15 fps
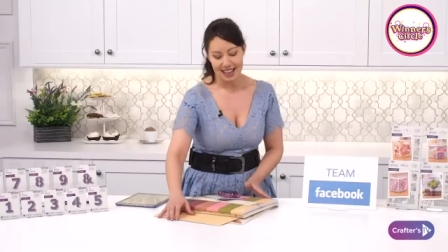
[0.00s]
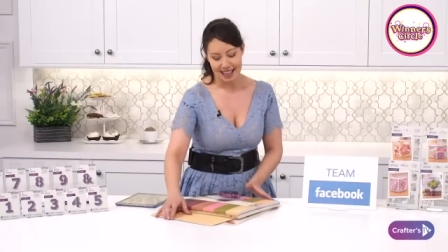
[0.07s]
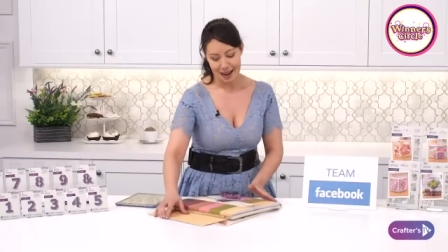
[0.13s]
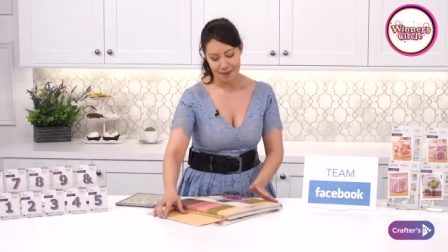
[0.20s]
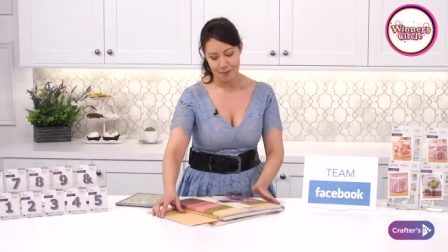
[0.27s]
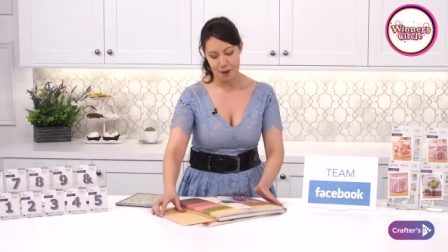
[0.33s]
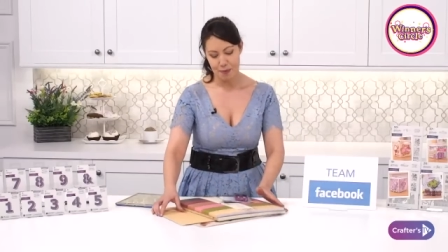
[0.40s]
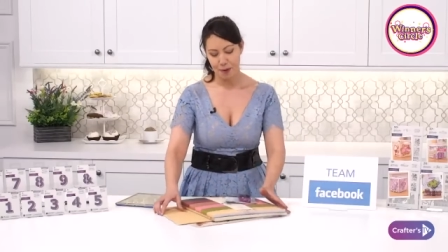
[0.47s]

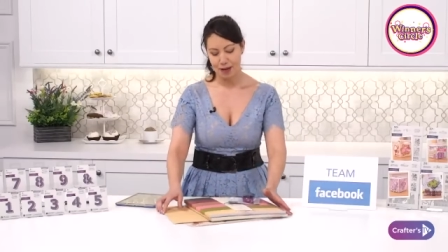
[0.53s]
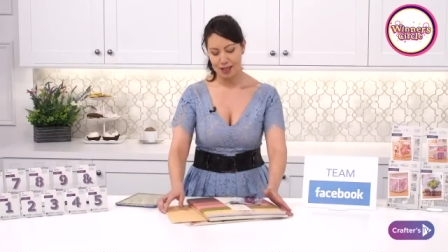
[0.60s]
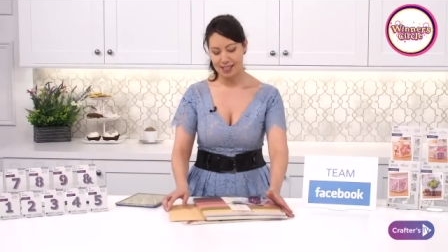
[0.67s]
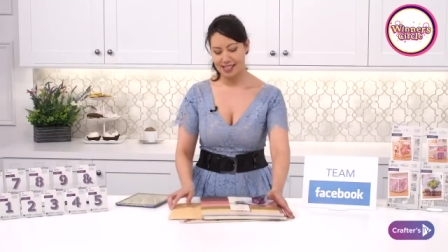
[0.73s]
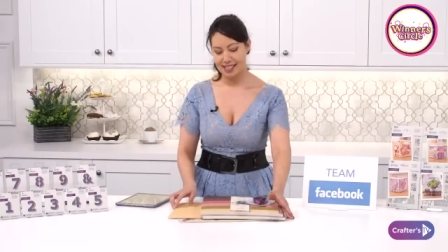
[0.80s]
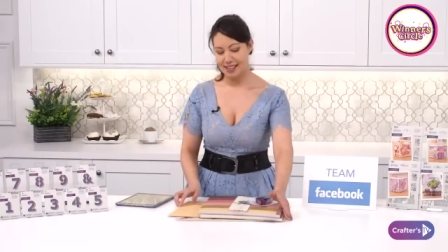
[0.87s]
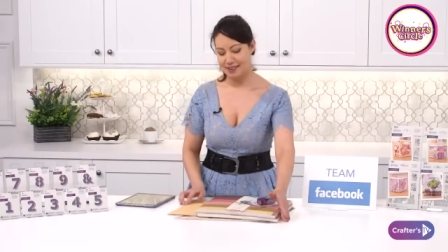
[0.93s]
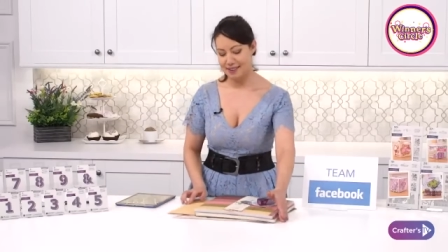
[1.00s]
Let me bring
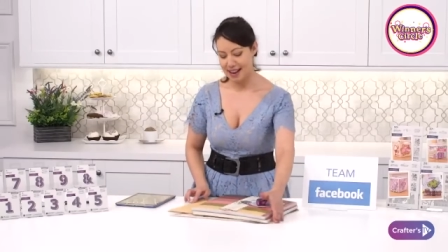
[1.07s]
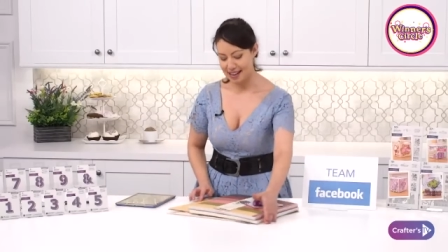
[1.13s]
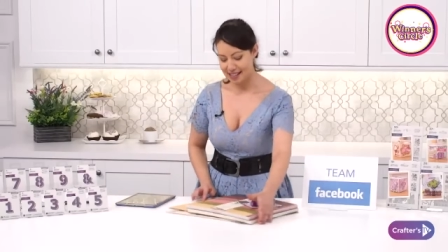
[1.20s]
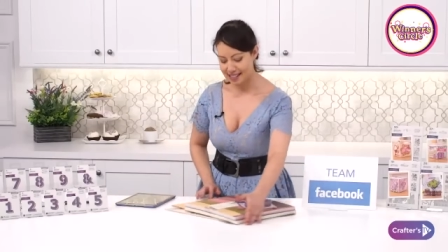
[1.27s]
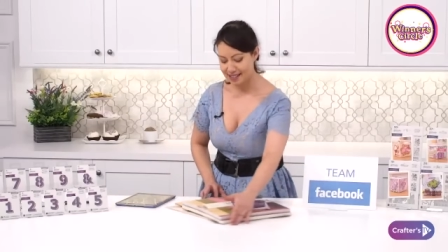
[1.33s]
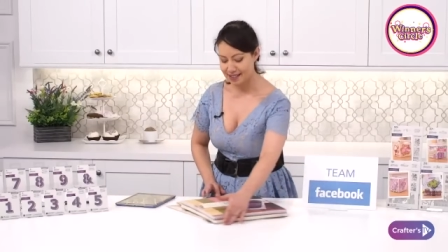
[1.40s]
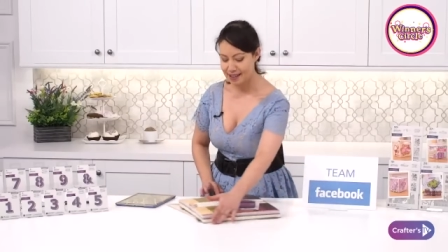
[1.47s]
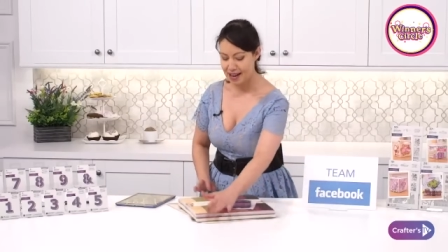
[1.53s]
to you
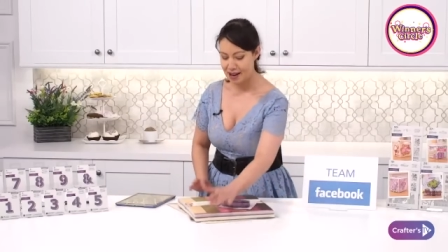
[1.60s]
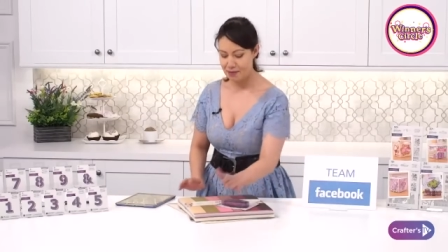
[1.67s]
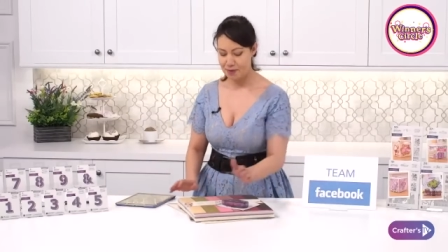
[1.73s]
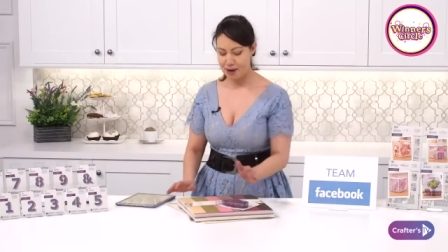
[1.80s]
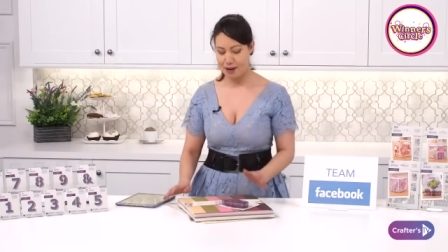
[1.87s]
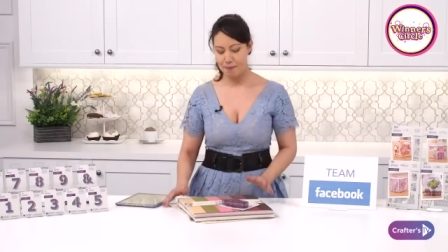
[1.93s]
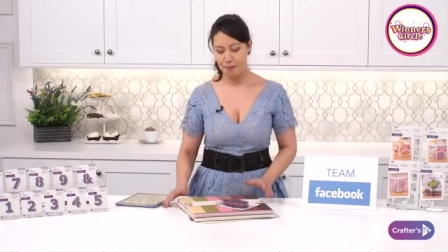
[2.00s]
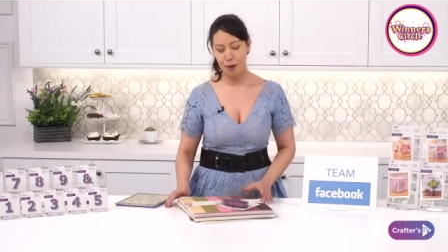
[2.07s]
next your
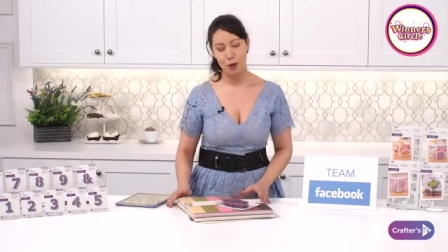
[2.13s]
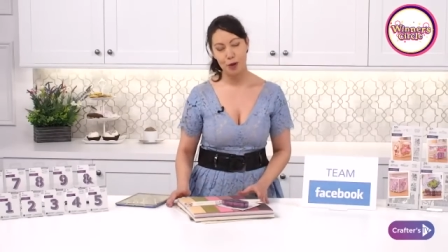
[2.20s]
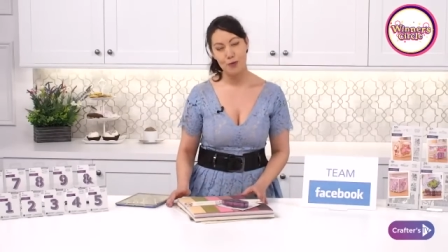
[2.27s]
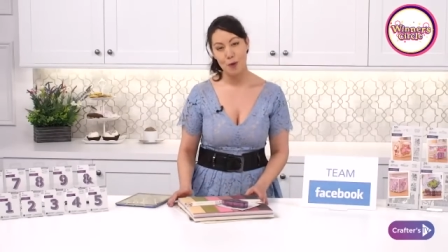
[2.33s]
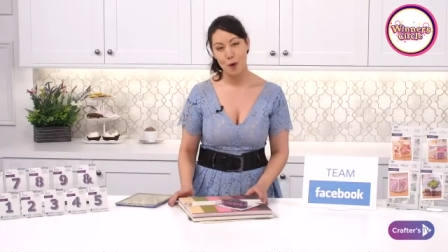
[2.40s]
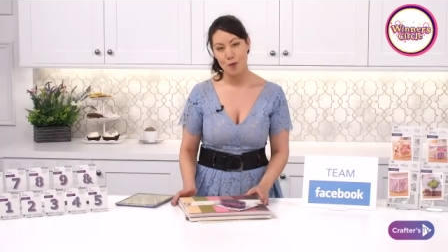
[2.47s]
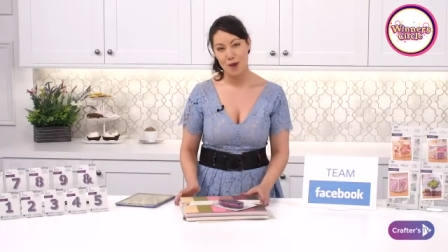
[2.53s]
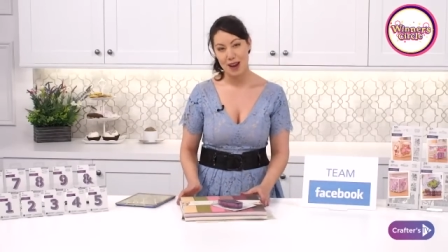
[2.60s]
Knitwit
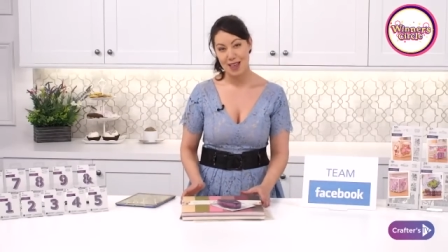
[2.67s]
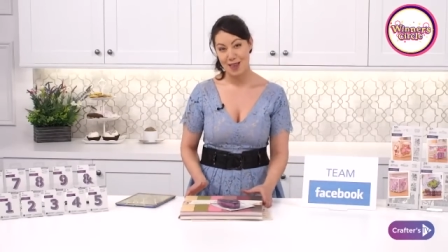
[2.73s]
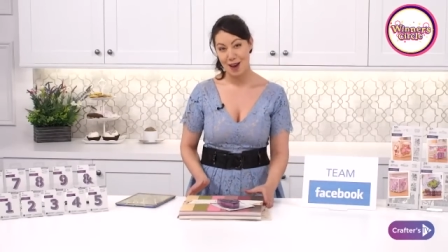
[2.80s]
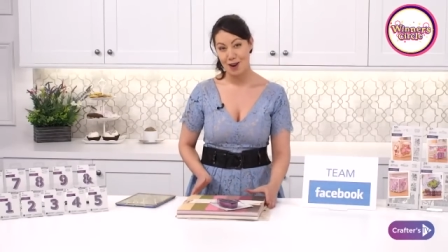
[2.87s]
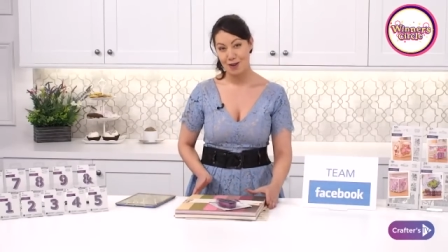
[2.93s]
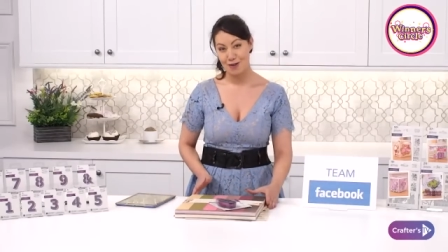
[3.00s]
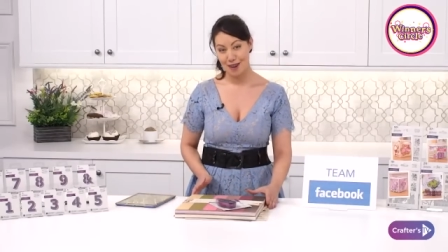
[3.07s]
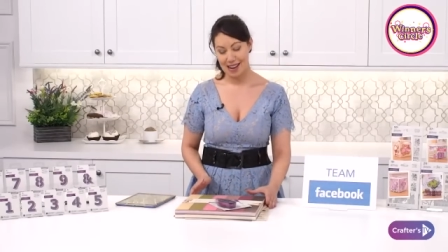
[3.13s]
Bloom with
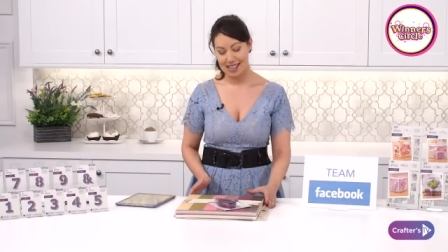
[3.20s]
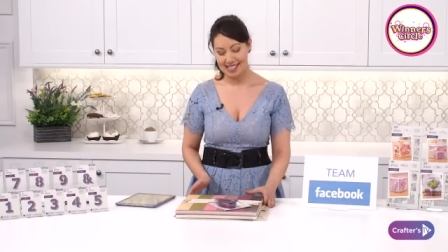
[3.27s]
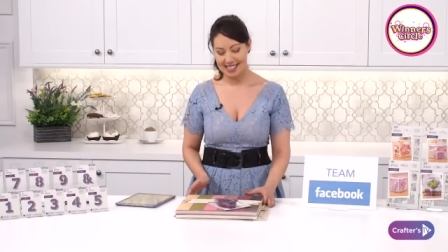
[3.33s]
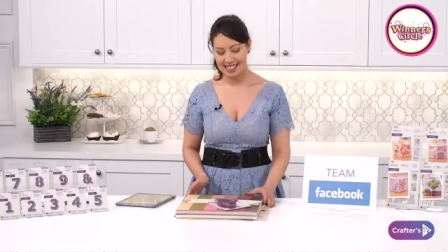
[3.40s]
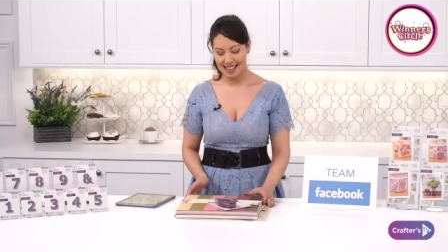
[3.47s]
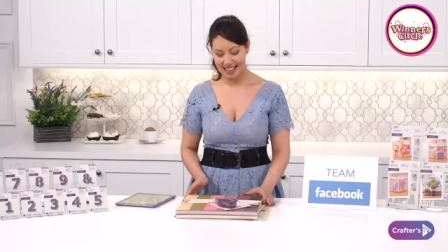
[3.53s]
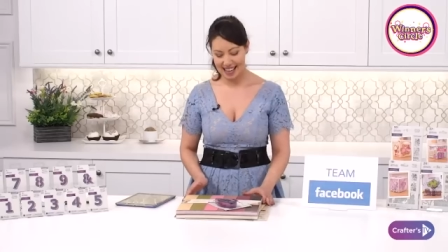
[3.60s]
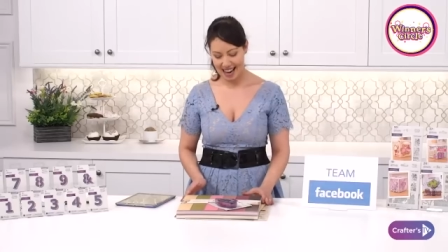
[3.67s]
Grace
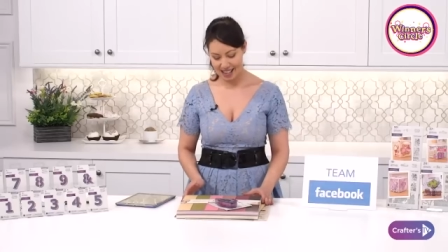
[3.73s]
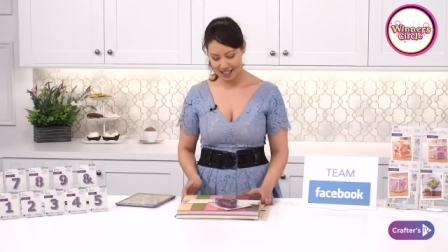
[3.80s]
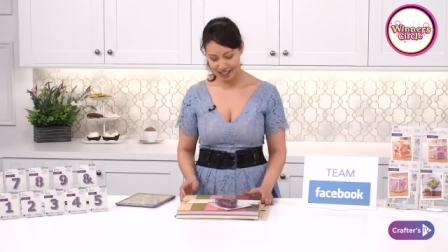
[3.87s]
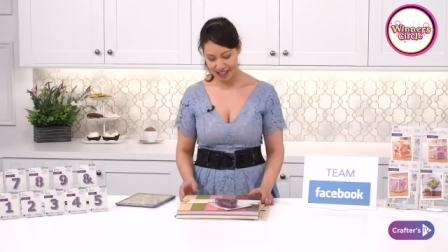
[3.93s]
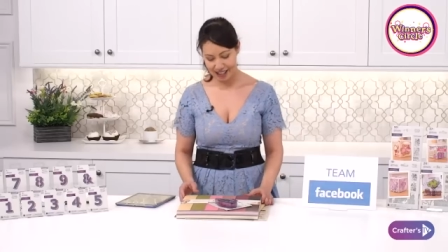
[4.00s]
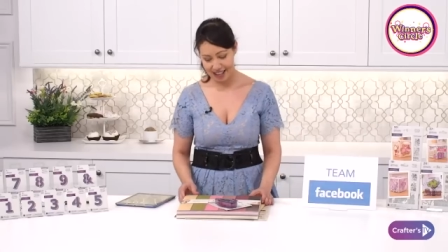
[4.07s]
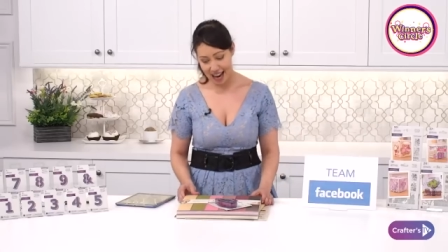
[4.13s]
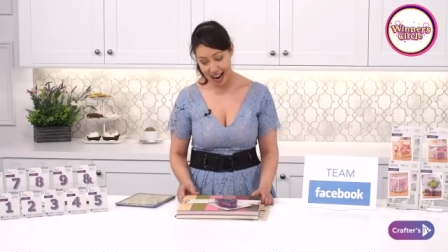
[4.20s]

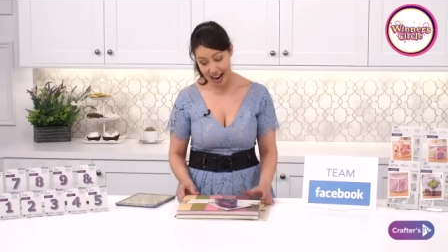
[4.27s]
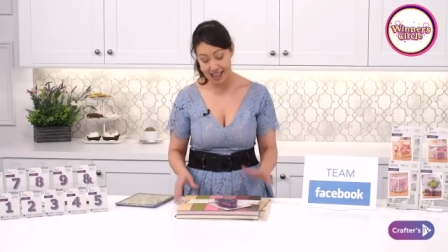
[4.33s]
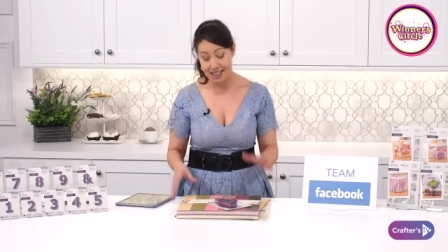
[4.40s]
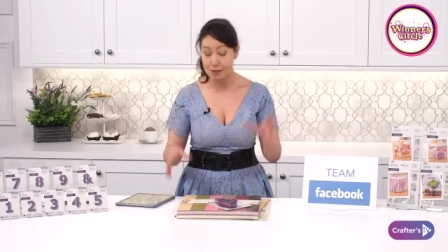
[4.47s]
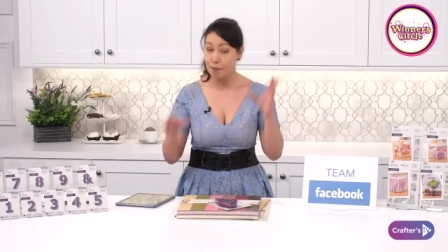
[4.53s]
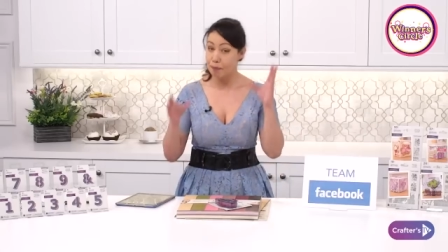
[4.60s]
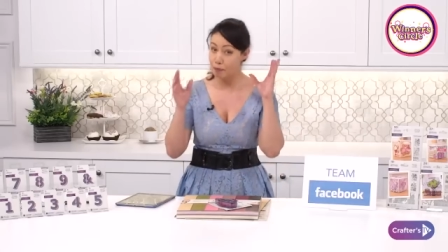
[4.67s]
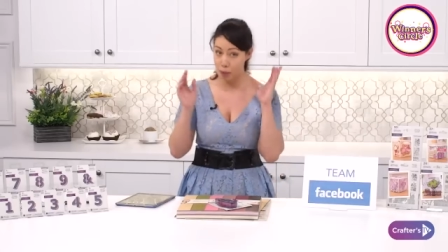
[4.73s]
collection.
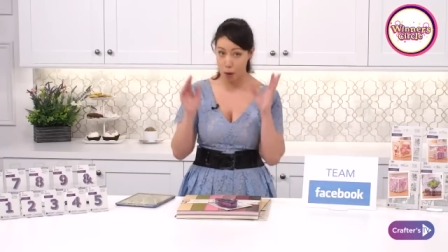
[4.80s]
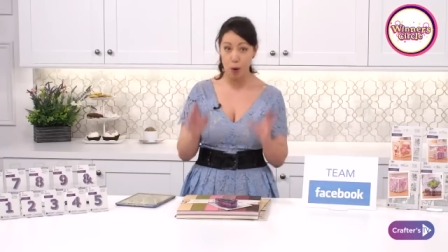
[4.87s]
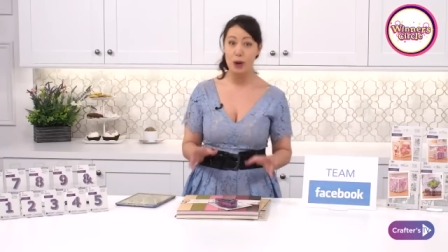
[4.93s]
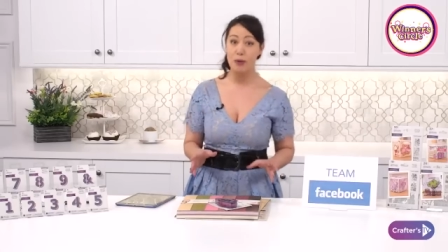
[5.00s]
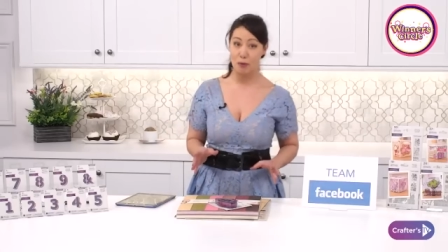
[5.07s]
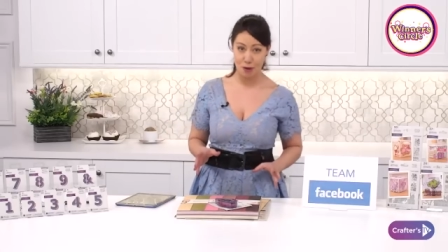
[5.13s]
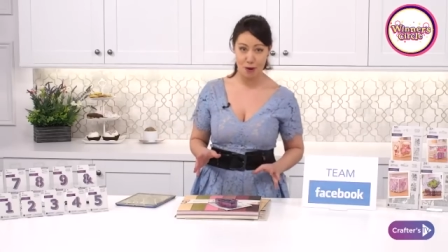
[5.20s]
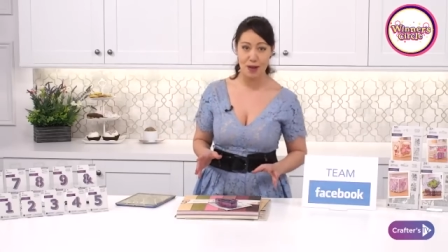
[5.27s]
And
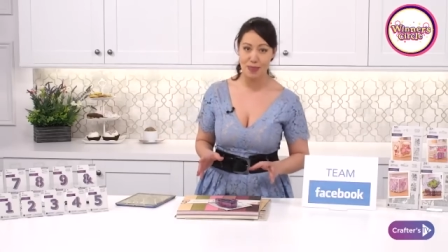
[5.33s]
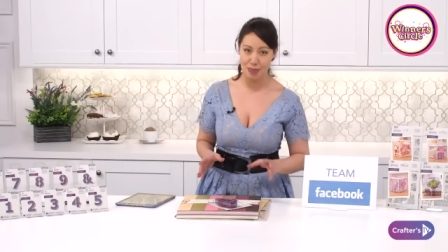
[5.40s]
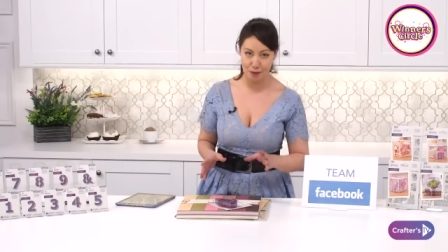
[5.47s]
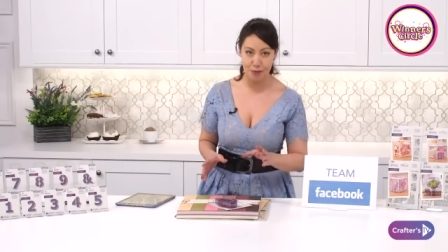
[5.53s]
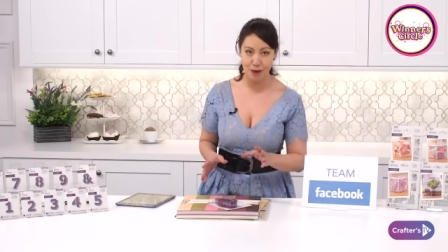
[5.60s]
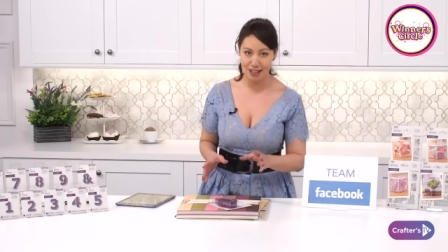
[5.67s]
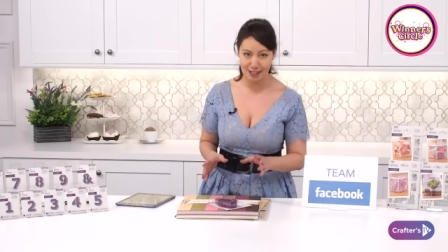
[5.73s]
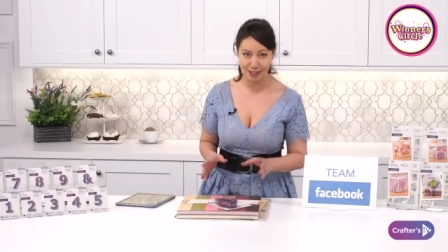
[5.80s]
boy, we're in the
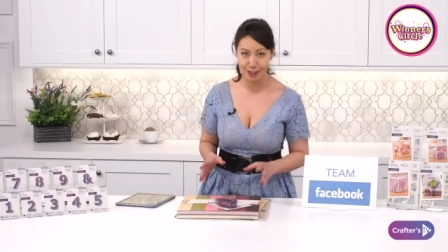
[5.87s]
winner's